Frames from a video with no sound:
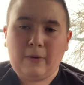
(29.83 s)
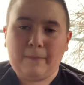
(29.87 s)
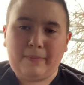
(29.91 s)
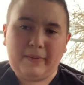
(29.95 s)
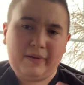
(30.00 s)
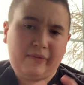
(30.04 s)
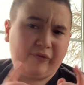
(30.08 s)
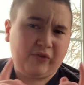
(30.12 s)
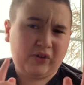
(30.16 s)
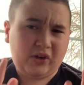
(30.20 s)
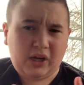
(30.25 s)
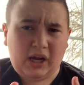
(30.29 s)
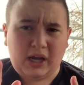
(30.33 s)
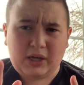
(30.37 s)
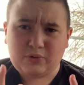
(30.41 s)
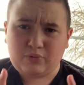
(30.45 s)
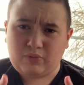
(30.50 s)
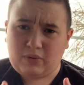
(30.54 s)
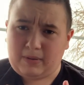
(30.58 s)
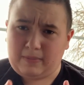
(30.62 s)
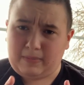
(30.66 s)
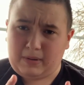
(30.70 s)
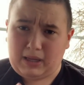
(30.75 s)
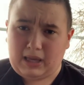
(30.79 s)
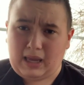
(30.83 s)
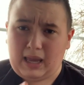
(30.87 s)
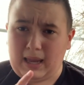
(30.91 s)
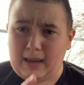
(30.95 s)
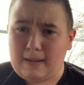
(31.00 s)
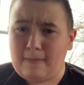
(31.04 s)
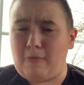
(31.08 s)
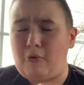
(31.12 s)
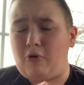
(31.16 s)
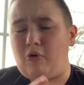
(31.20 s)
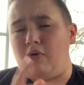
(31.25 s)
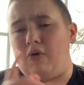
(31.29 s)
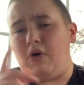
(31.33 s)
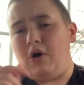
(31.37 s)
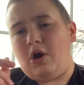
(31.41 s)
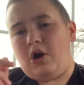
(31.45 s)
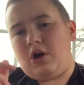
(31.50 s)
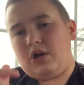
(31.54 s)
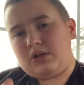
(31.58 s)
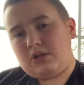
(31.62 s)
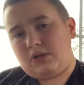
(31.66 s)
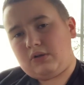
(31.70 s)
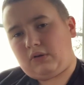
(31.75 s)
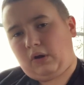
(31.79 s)
but if you guys want to be able
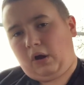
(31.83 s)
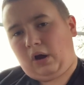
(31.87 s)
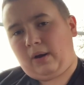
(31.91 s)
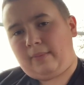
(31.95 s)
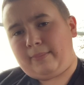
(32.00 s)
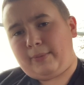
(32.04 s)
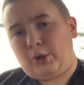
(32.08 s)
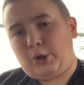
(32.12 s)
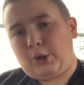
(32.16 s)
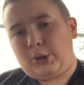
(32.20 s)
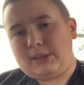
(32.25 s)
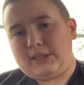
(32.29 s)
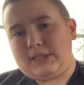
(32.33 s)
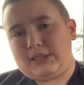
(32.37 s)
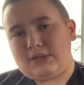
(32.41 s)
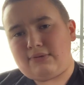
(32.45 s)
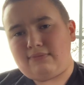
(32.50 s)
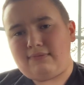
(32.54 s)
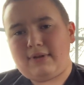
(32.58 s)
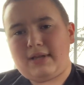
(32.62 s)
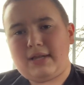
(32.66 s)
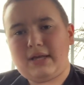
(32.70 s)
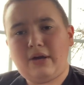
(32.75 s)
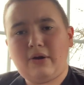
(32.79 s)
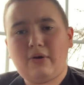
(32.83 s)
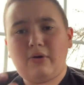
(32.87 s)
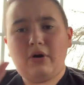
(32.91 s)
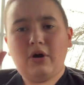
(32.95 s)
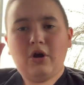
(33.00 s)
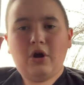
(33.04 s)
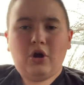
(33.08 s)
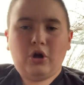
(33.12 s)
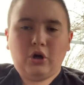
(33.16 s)
to comment on this video,